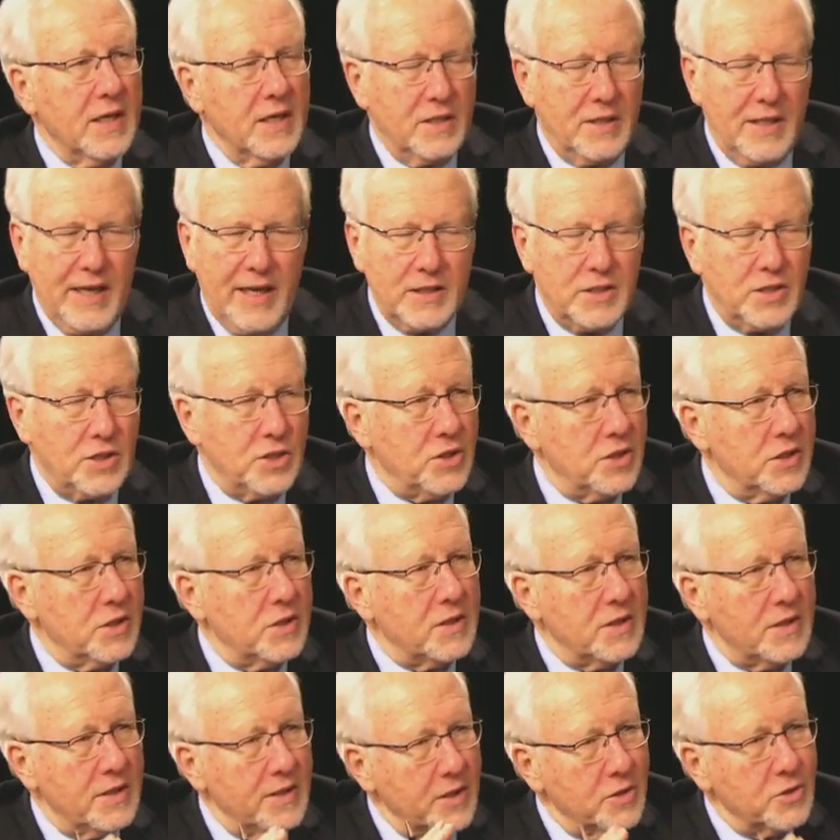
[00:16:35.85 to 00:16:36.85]
That's
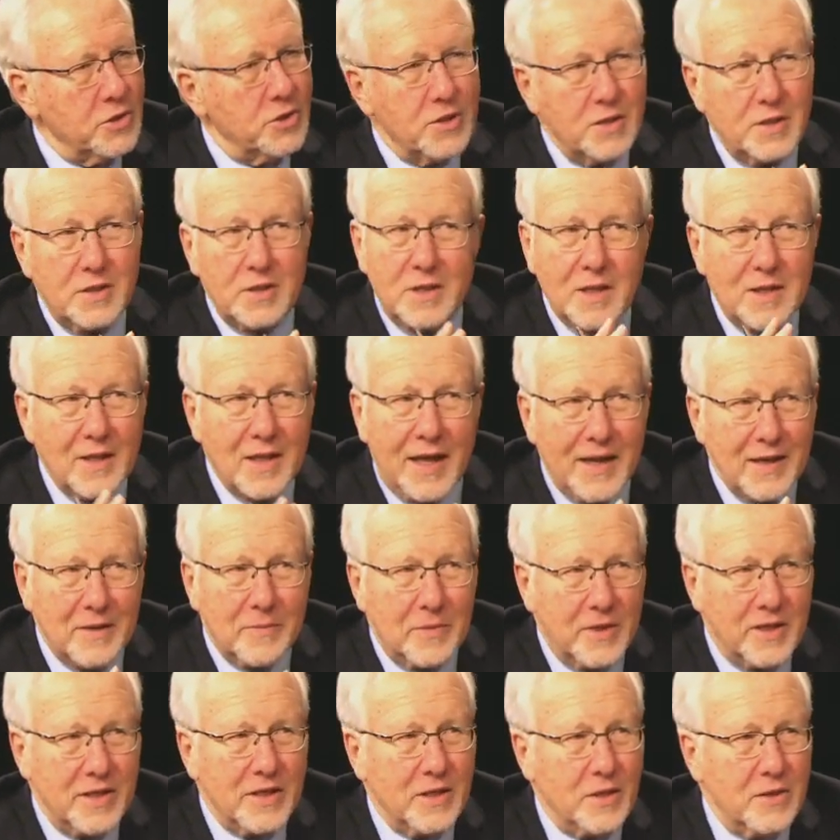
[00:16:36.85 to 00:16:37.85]
just there's just a lot of
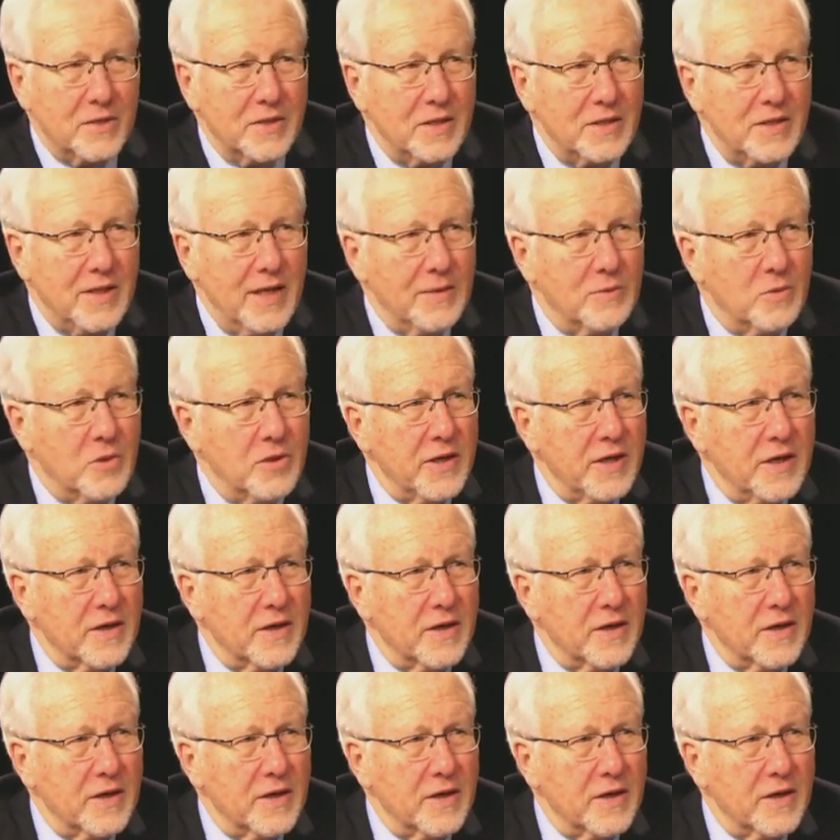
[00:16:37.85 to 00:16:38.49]
money on the table here.